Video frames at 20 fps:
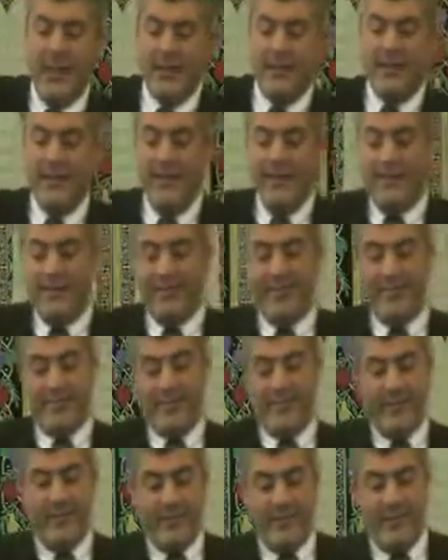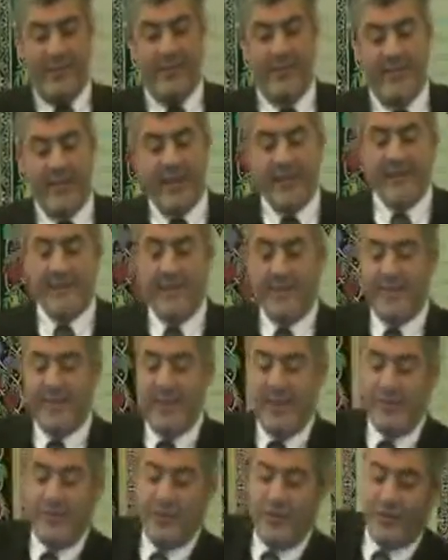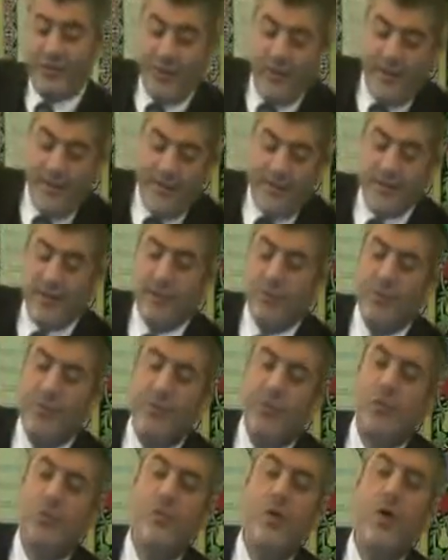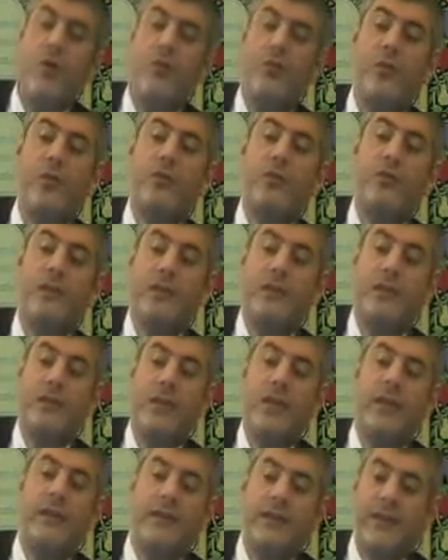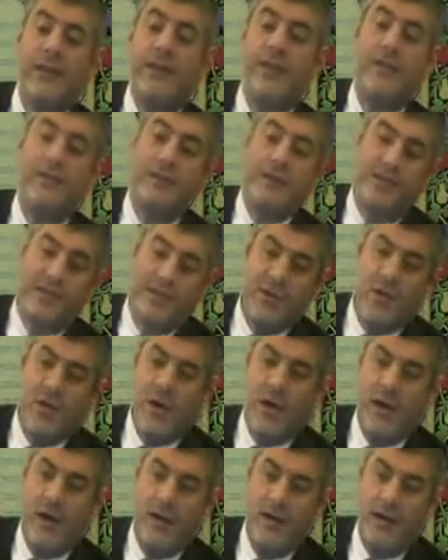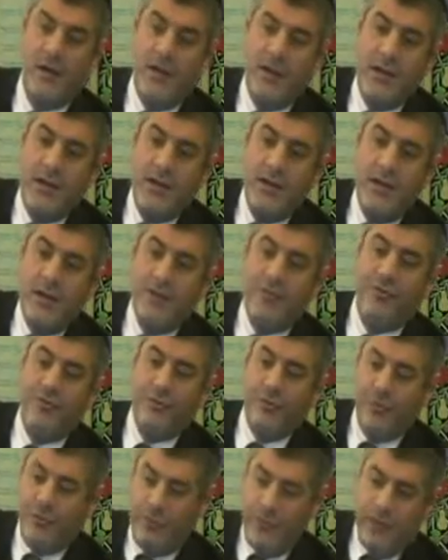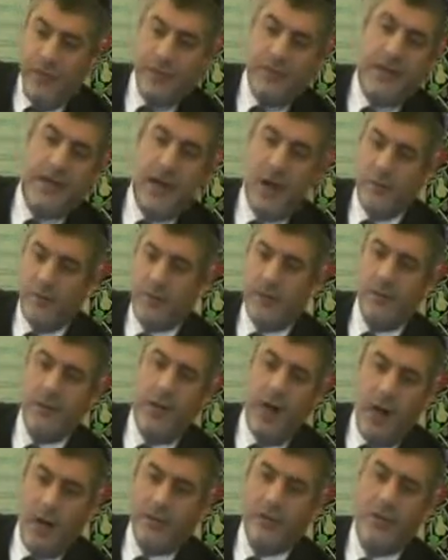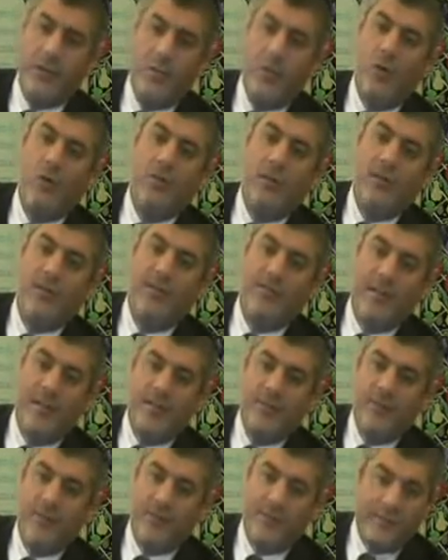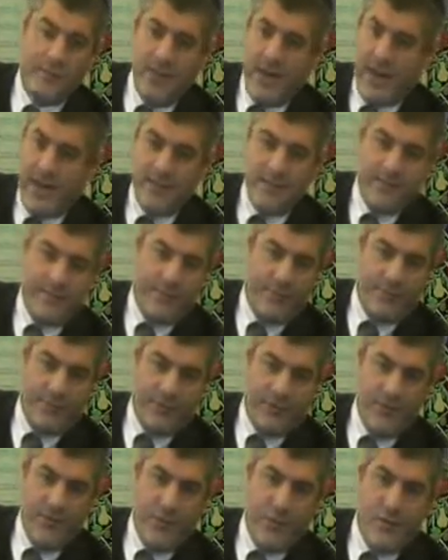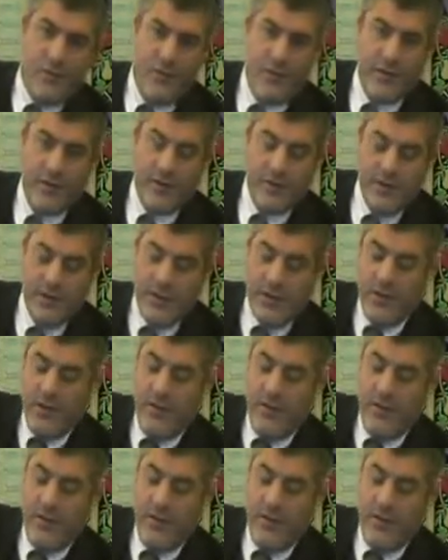that this sentence I just read to you goes on the learning of the Torah. If Jews learn around the clock, the world exists. If not, it's over.